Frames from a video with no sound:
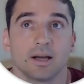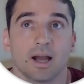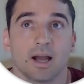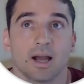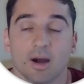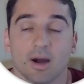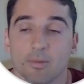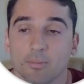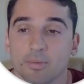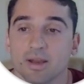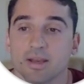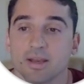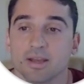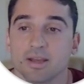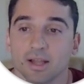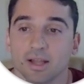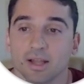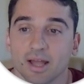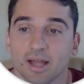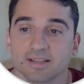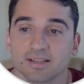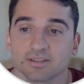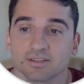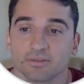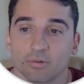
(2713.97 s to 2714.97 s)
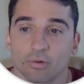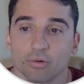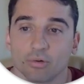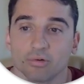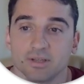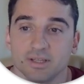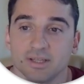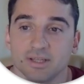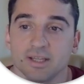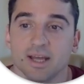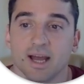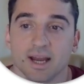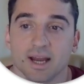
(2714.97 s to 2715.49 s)
how many lines of code
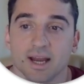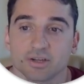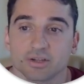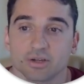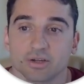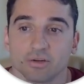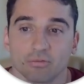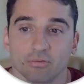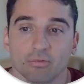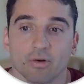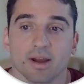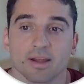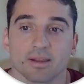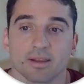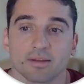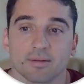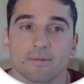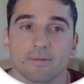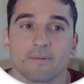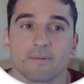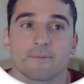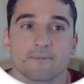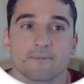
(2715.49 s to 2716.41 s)
did I actually write?